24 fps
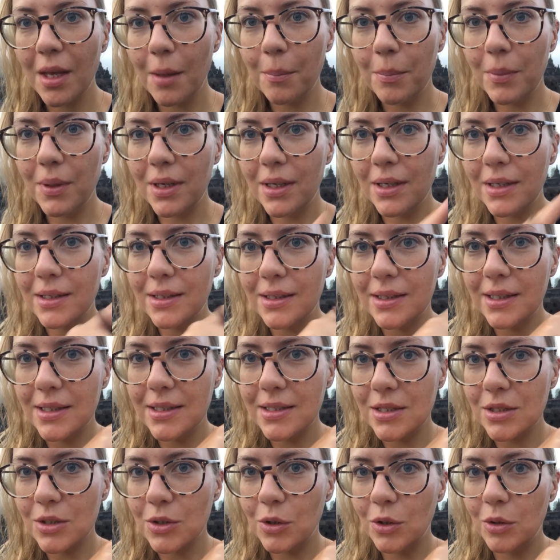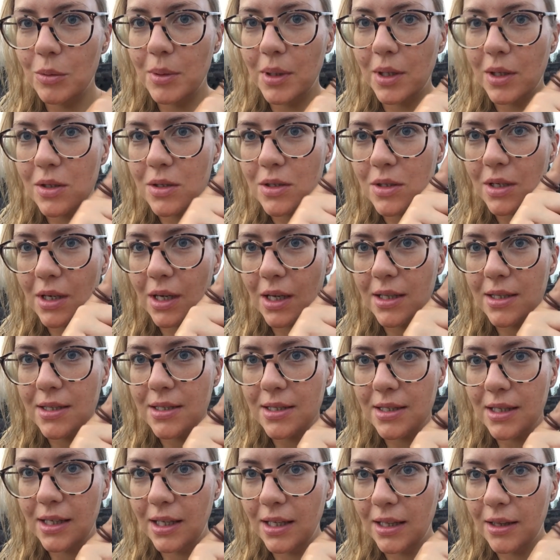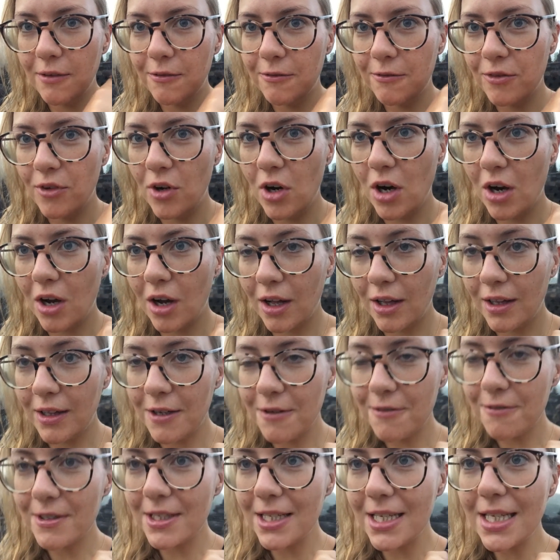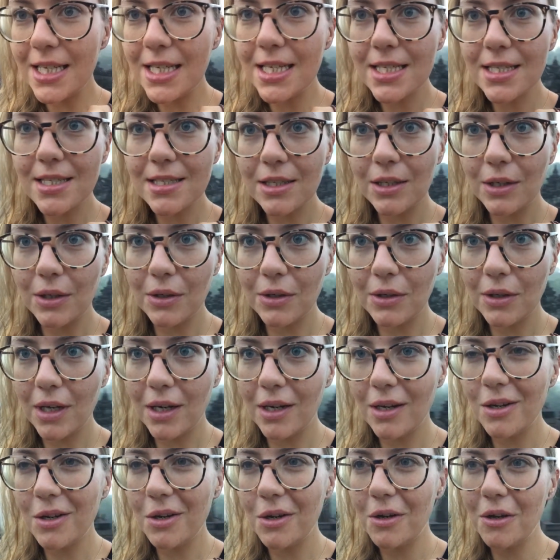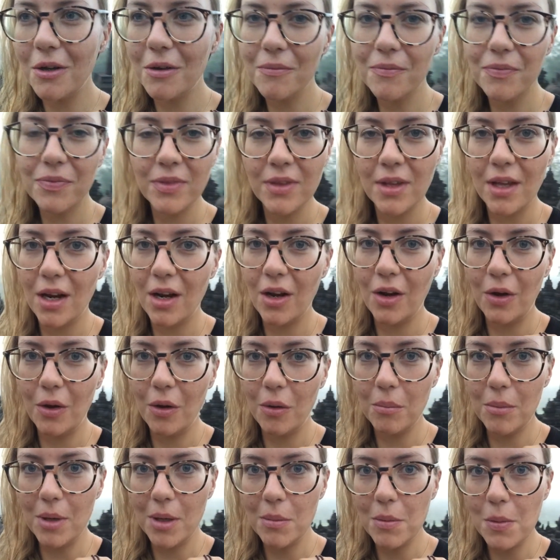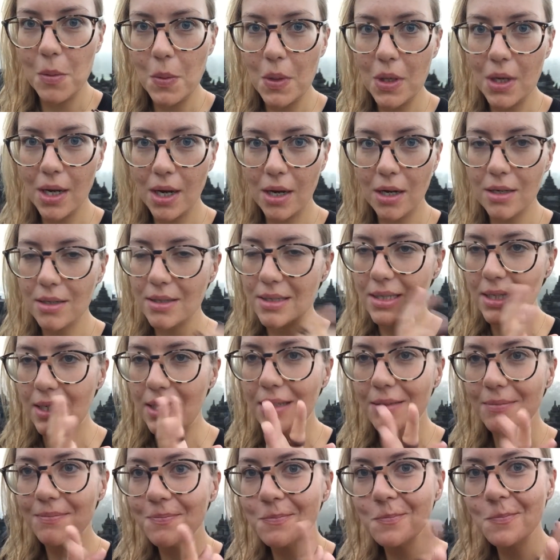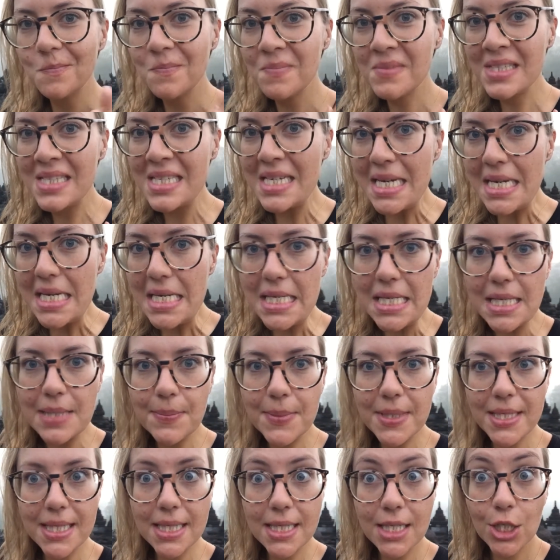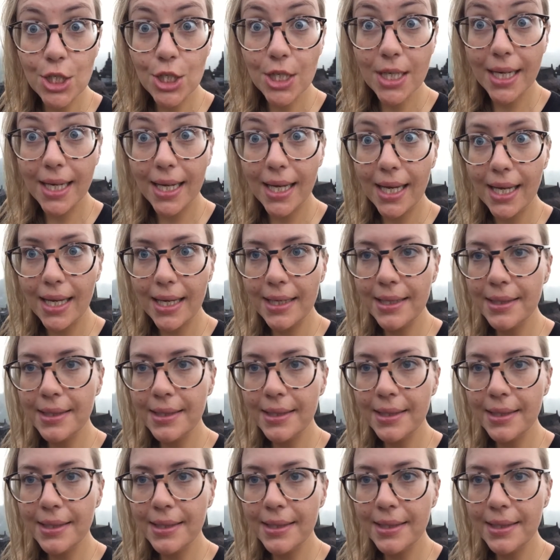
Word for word: but this is cool because you can see the fog lifting. So I don't know, I don't know, maybe we're gonna see some sunshine.